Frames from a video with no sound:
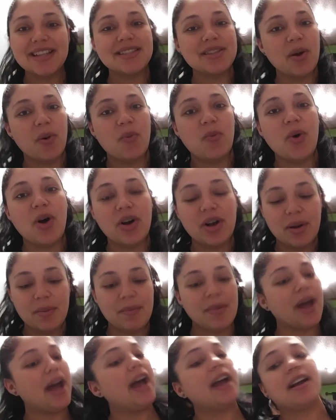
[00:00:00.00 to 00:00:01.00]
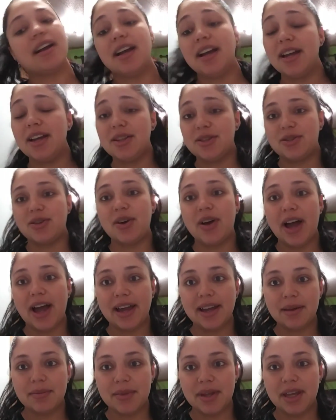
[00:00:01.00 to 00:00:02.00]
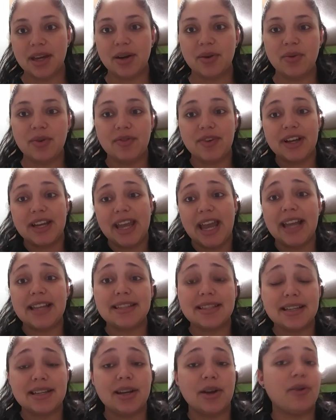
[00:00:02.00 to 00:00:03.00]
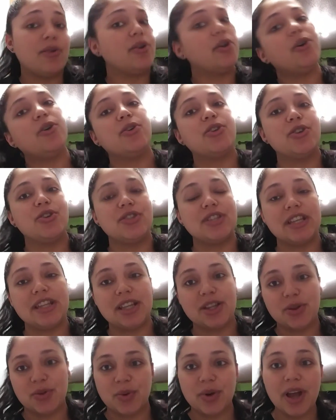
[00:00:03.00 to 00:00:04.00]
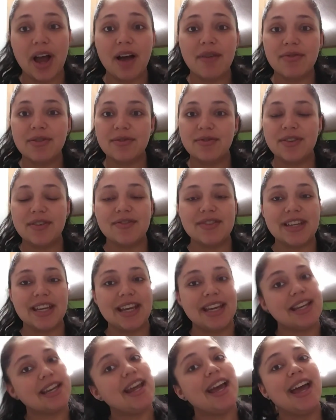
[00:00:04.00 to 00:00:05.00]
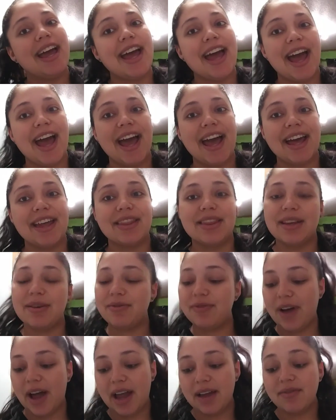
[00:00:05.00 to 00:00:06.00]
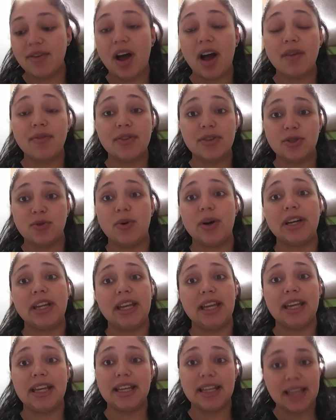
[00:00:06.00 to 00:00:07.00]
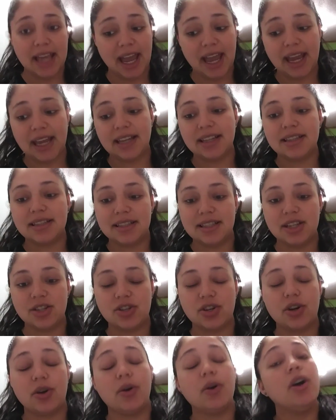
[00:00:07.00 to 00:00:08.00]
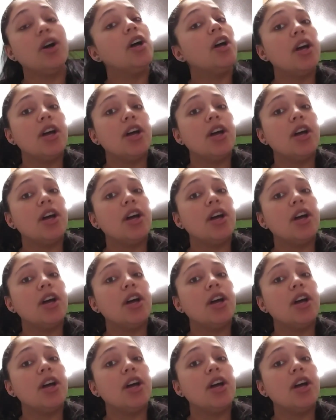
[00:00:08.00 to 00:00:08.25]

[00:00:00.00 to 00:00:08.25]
friends, welcome back. So I am here with a gain scenario using the 3 alpha 15 and the 5 alpha 20 gain digital.